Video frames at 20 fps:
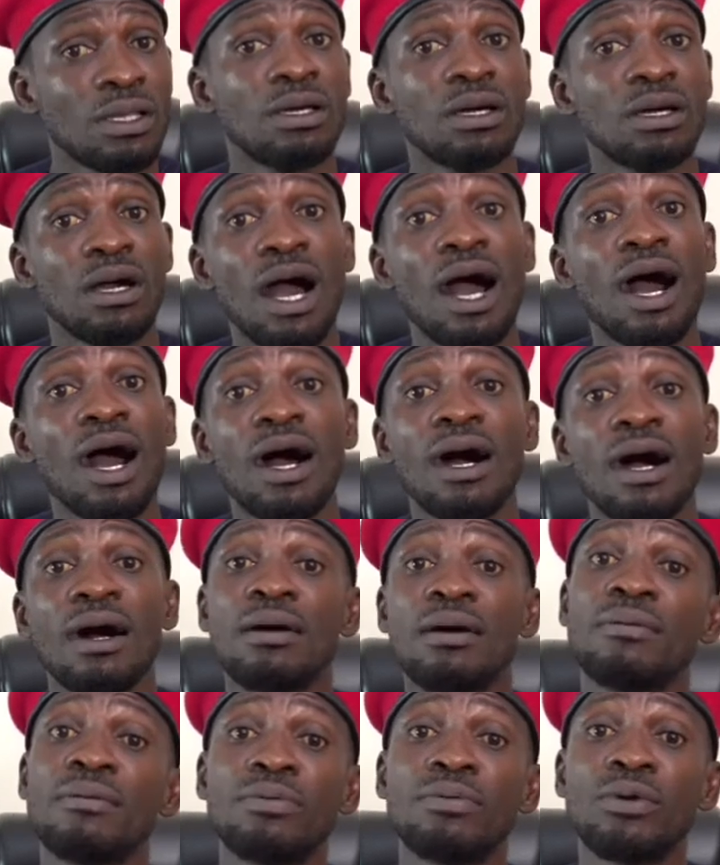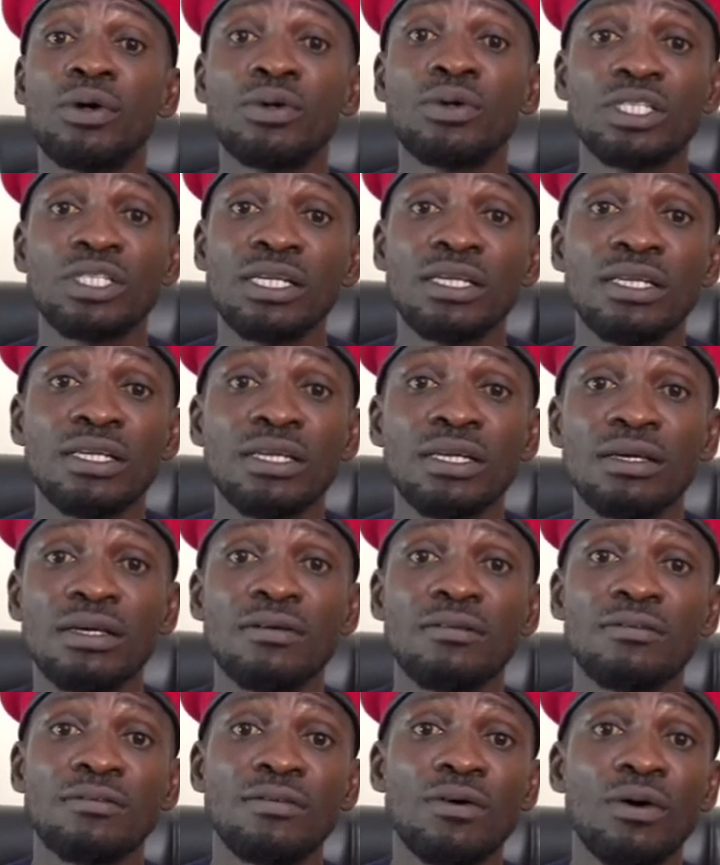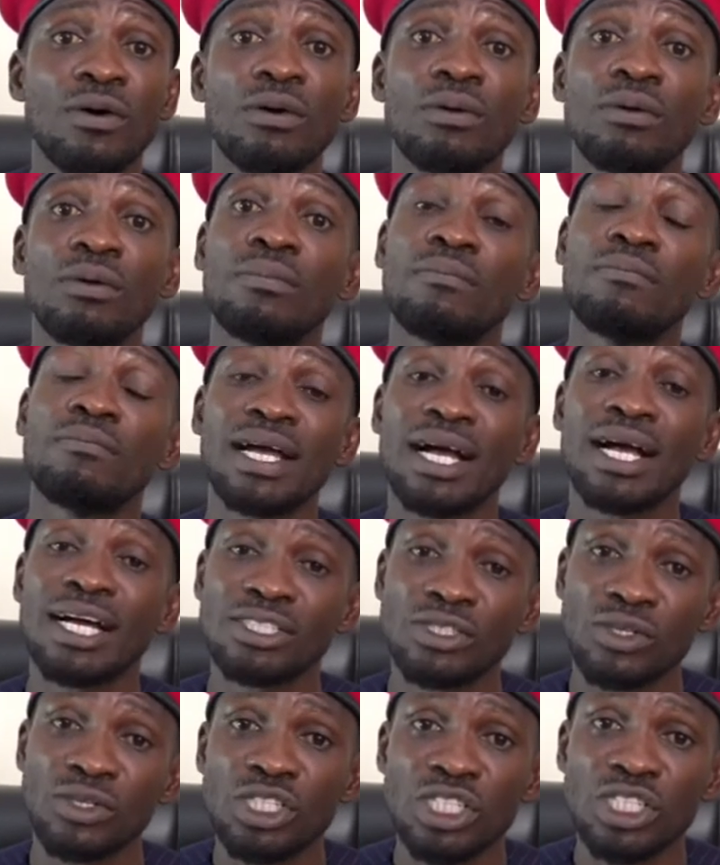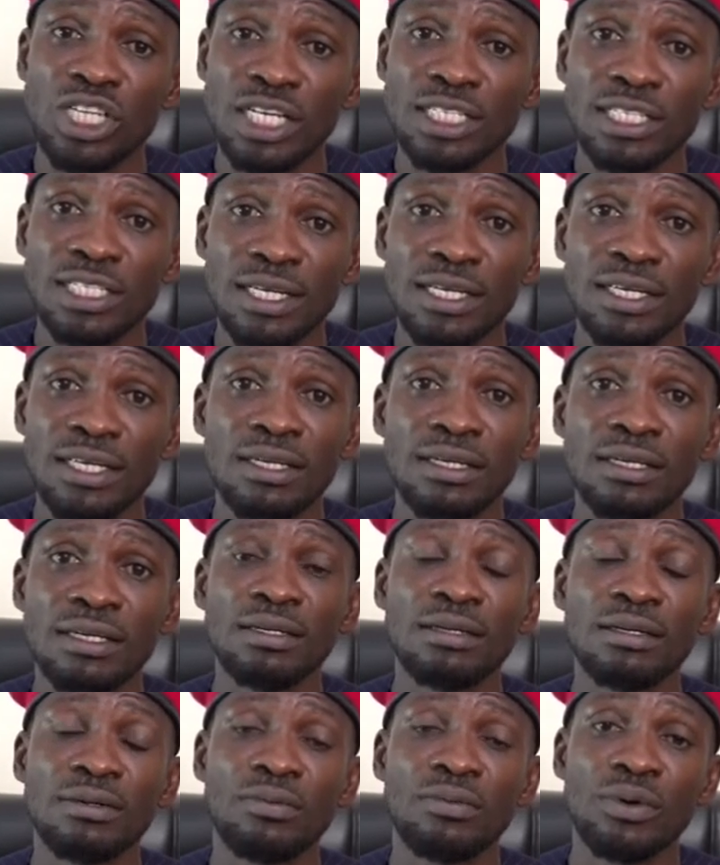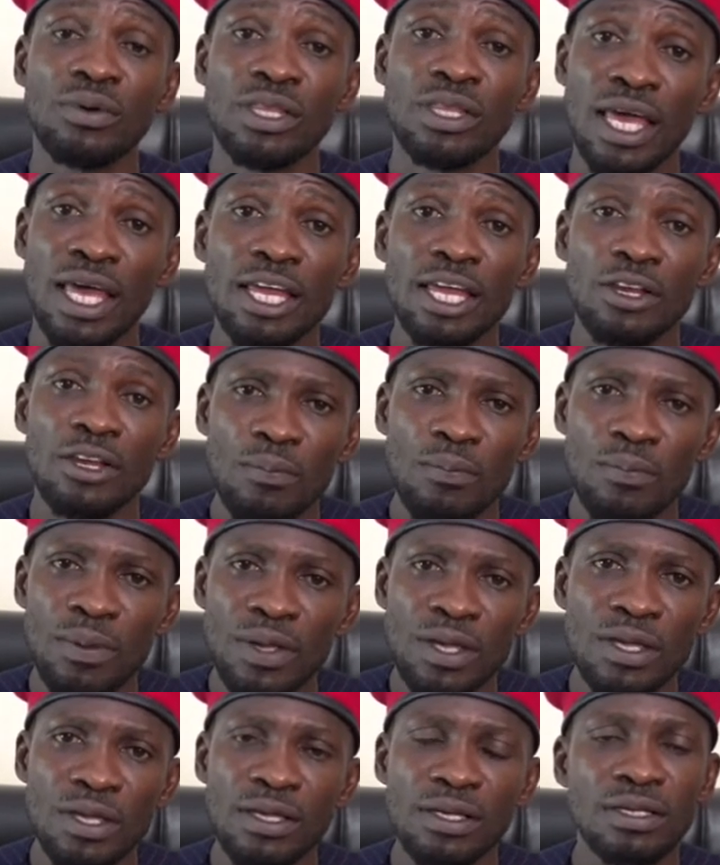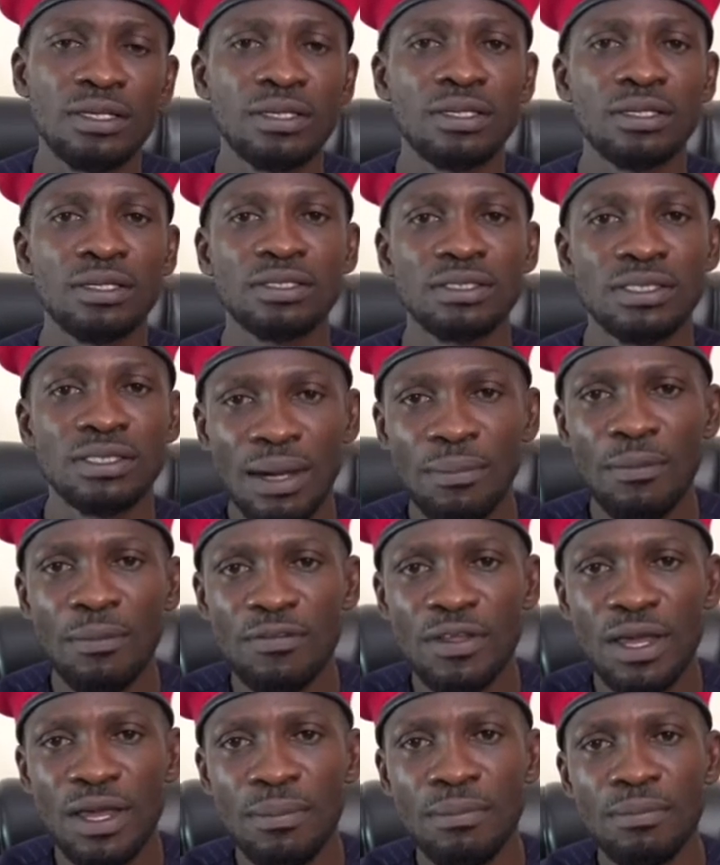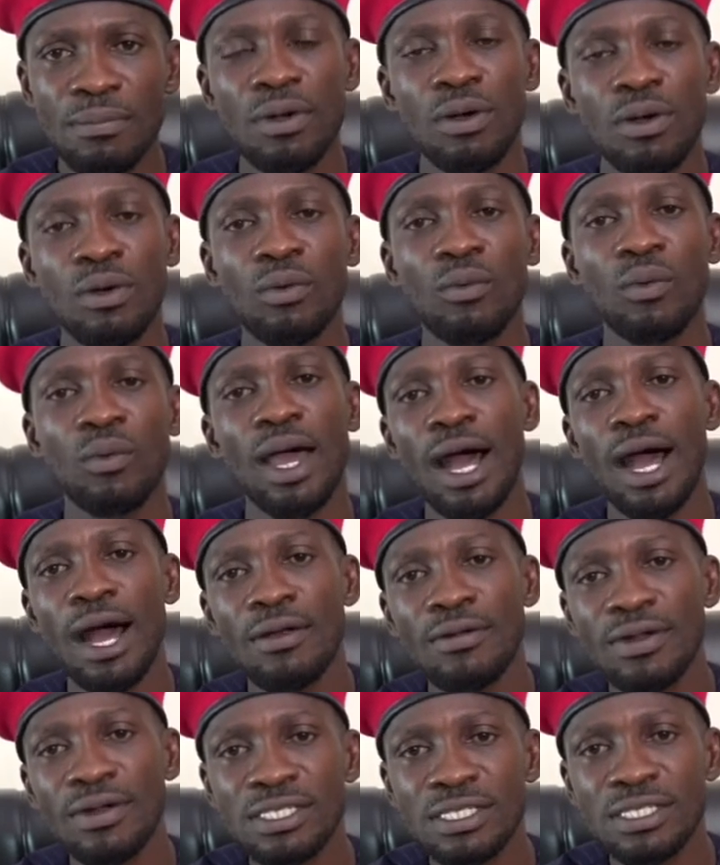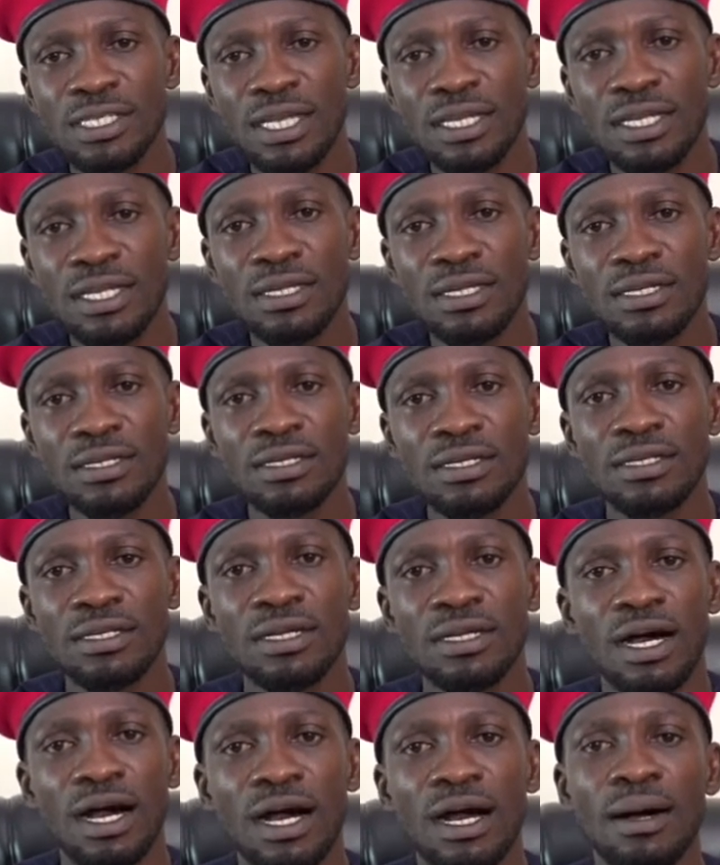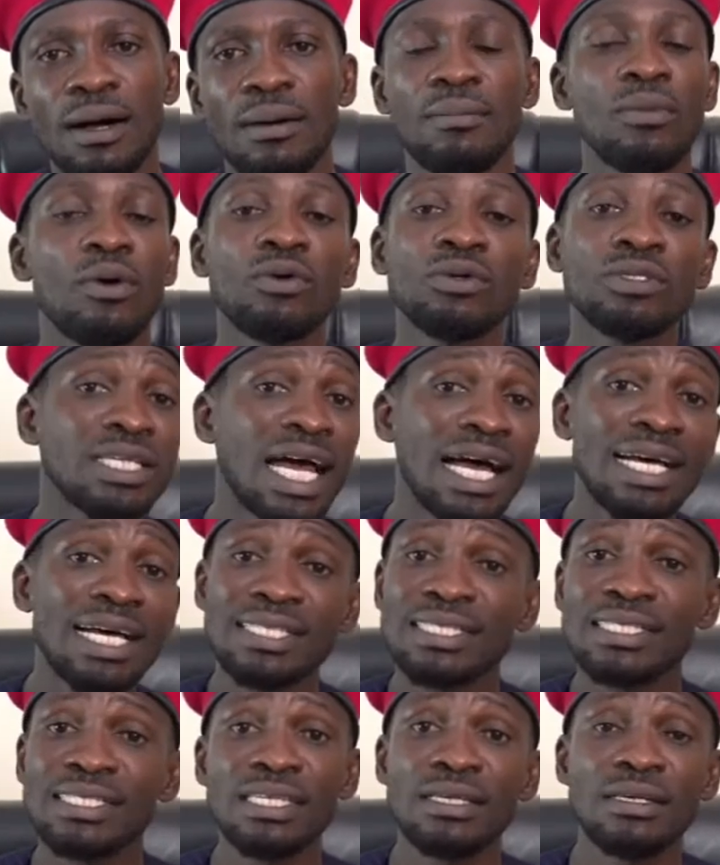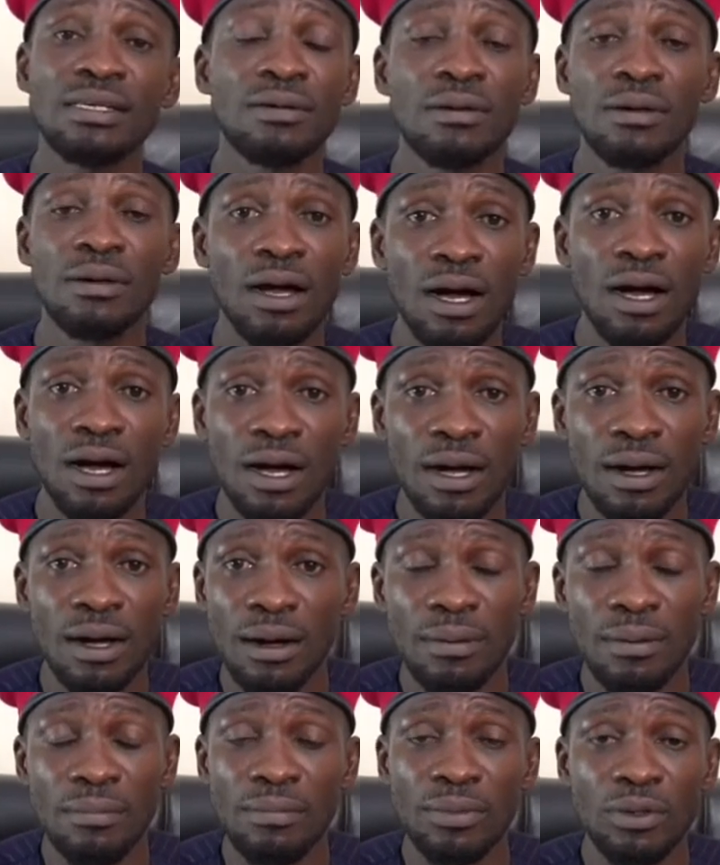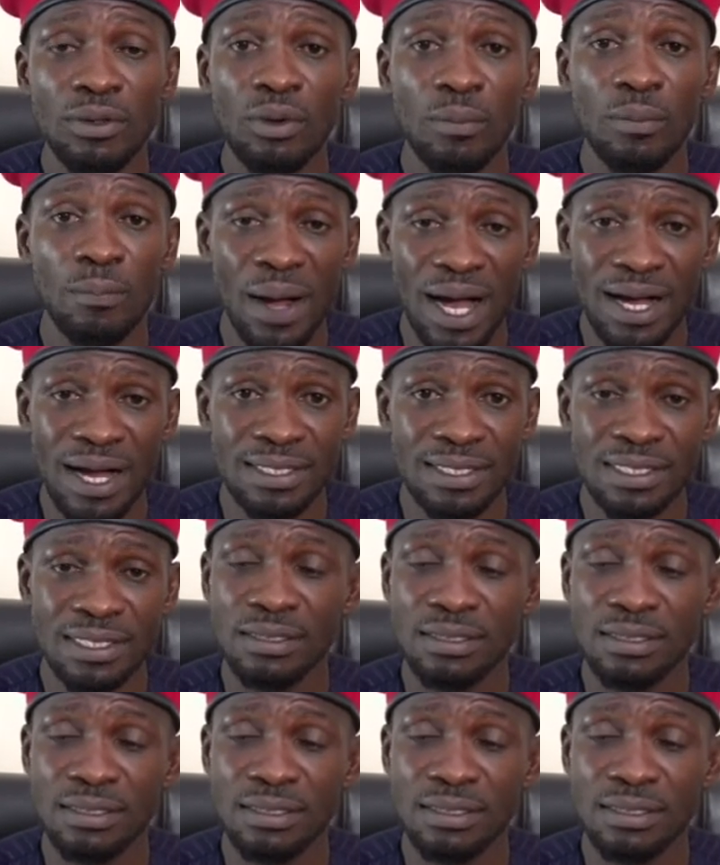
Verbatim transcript: are brought in for being associated with NUP. Some of them were arrested um, on taxi, uh, you know, parks.